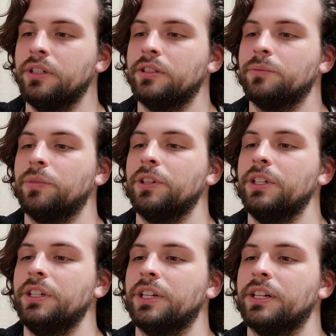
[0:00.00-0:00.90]
it's
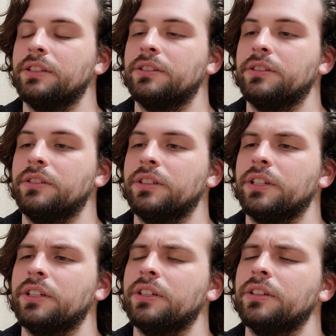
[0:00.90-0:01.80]
pretty, and I
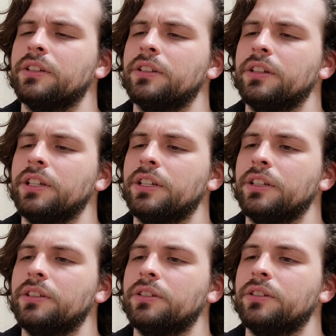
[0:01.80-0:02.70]
thought
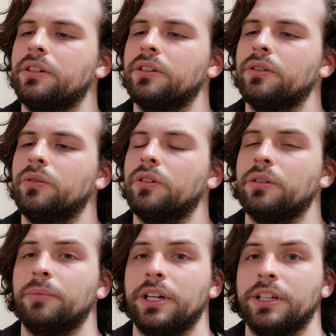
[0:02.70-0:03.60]
it should go
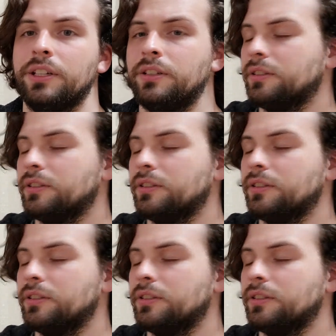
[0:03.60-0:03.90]
on my